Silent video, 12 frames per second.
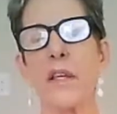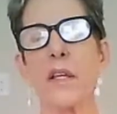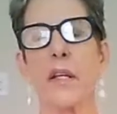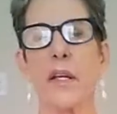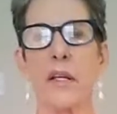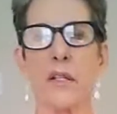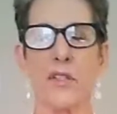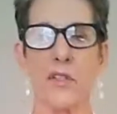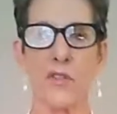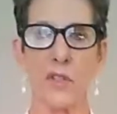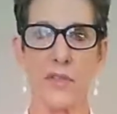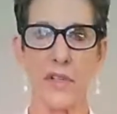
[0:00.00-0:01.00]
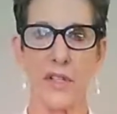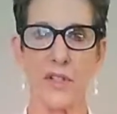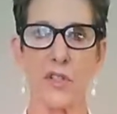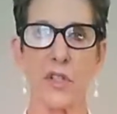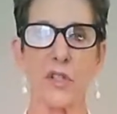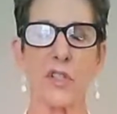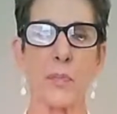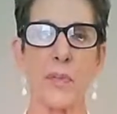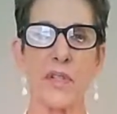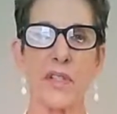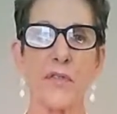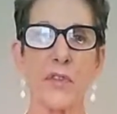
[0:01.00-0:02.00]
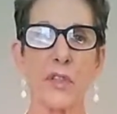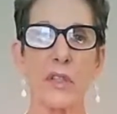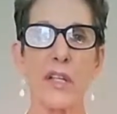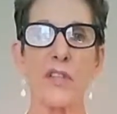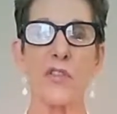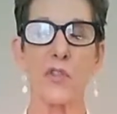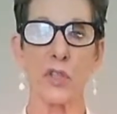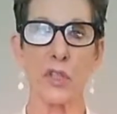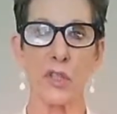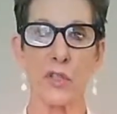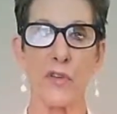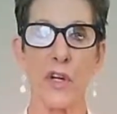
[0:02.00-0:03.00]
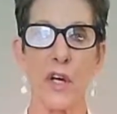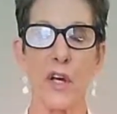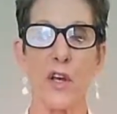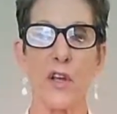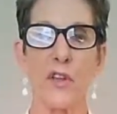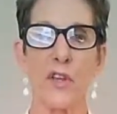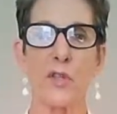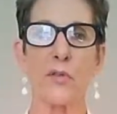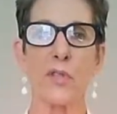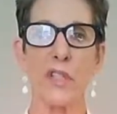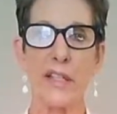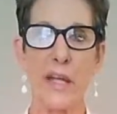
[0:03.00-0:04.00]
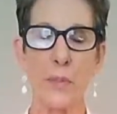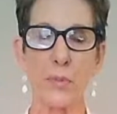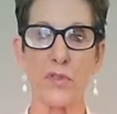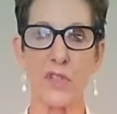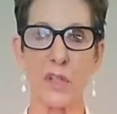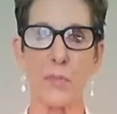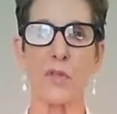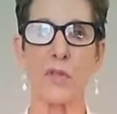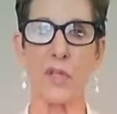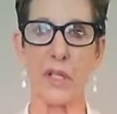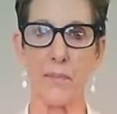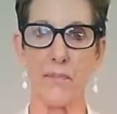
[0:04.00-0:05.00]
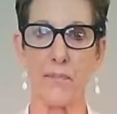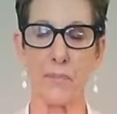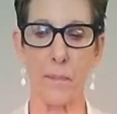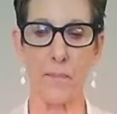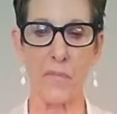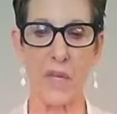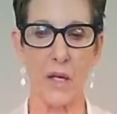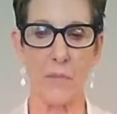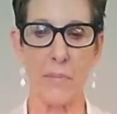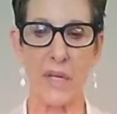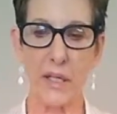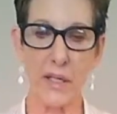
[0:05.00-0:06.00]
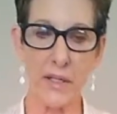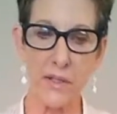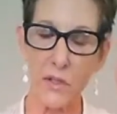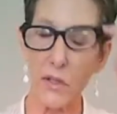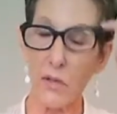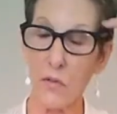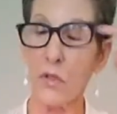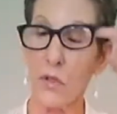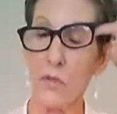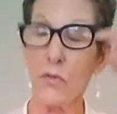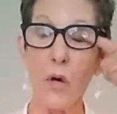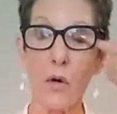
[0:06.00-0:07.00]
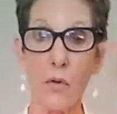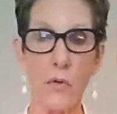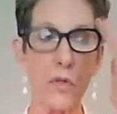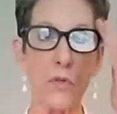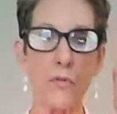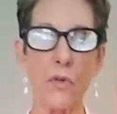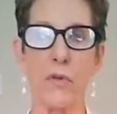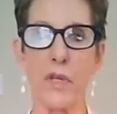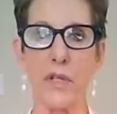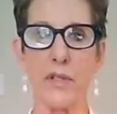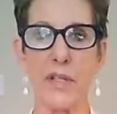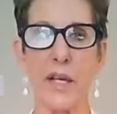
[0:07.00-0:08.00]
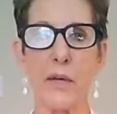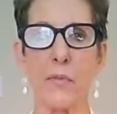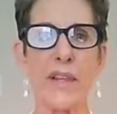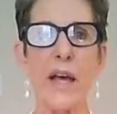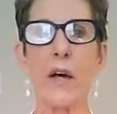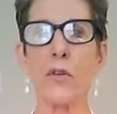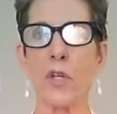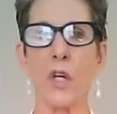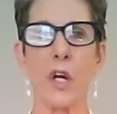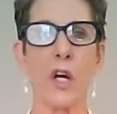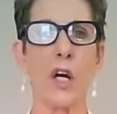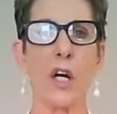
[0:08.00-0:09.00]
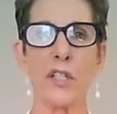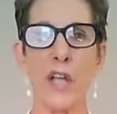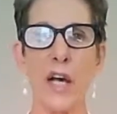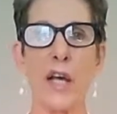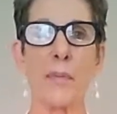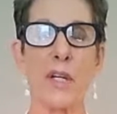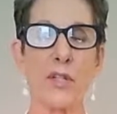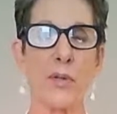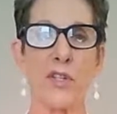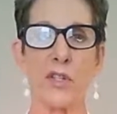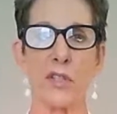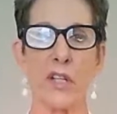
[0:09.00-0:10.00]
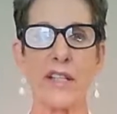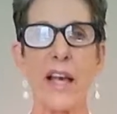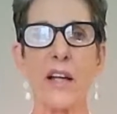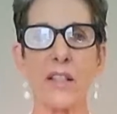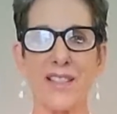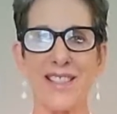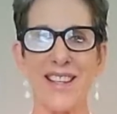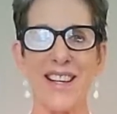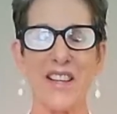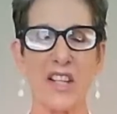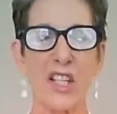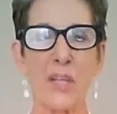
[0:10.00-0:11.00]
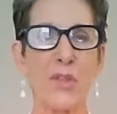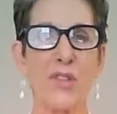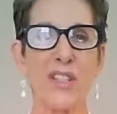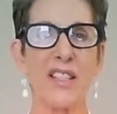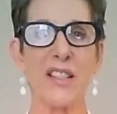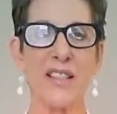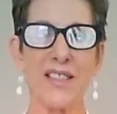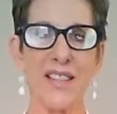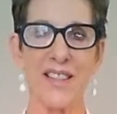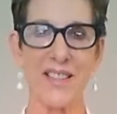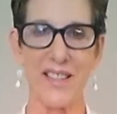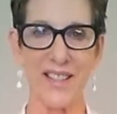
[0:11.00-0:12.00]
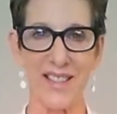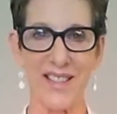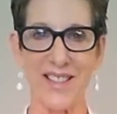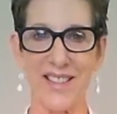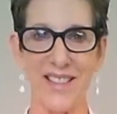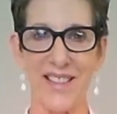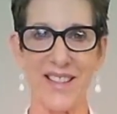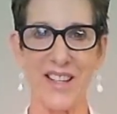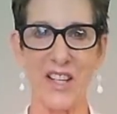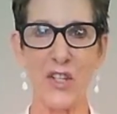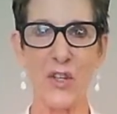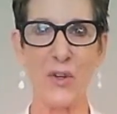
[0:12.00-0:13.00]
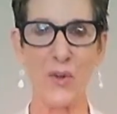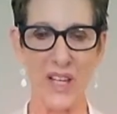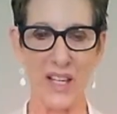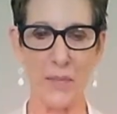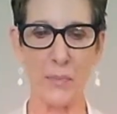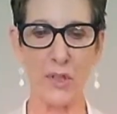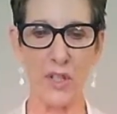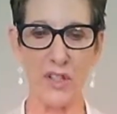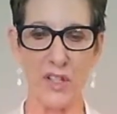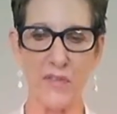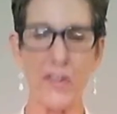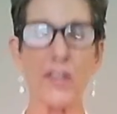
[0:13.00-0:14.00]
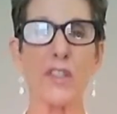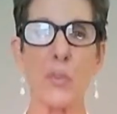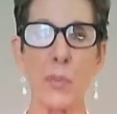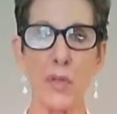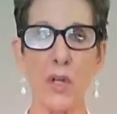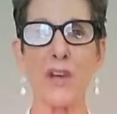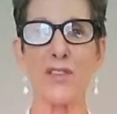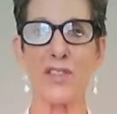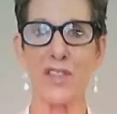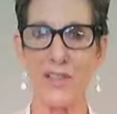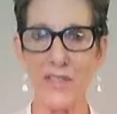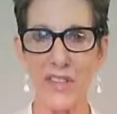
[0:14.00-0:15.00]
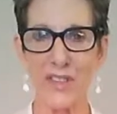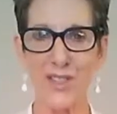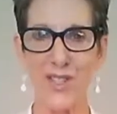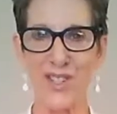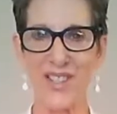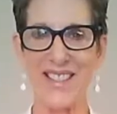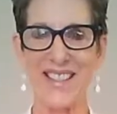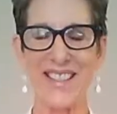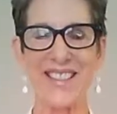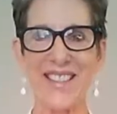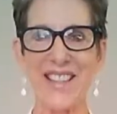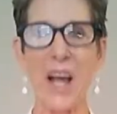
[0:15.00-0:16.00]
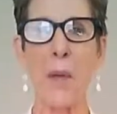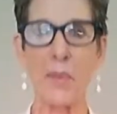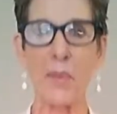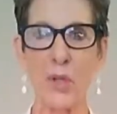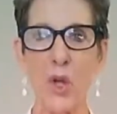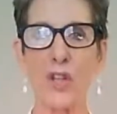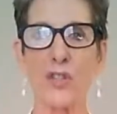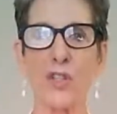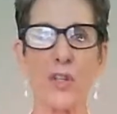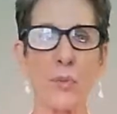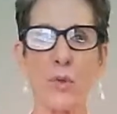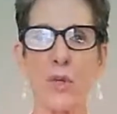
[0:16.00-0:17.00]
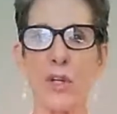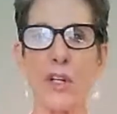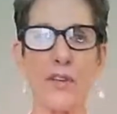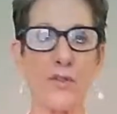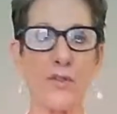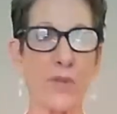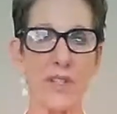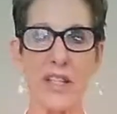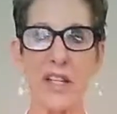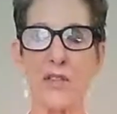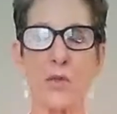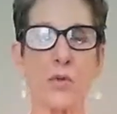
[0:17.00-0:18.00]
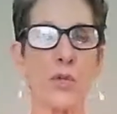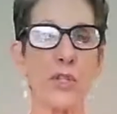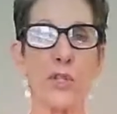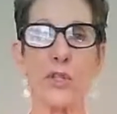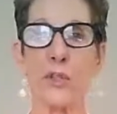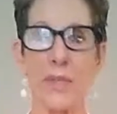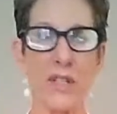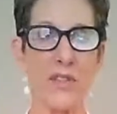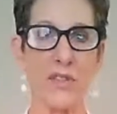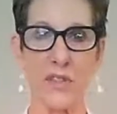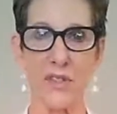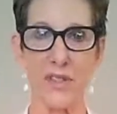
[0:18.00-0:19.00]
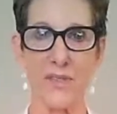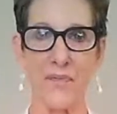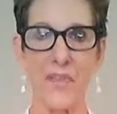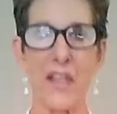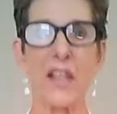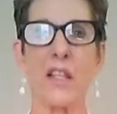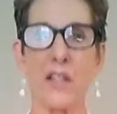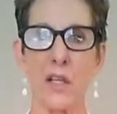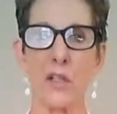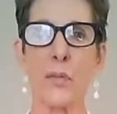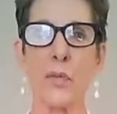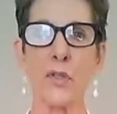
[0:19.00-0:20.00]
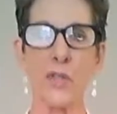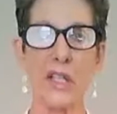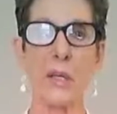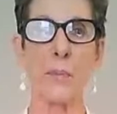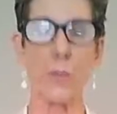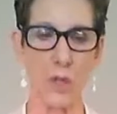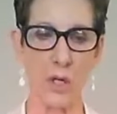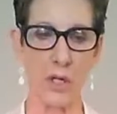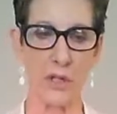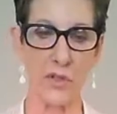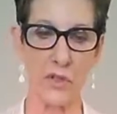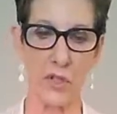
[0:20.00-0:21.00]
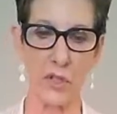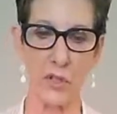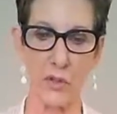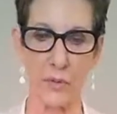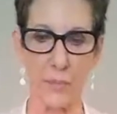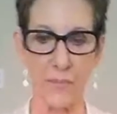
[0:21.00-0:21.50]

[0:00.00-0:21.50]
and service specifically serve the Unity Naples community, because you know this, that without our time, our treasure, and our talent, the community doesn't exist. You know, the village belongs to the villagers. It does not belong to the board of trustees or to your ministers. The community belongs to you.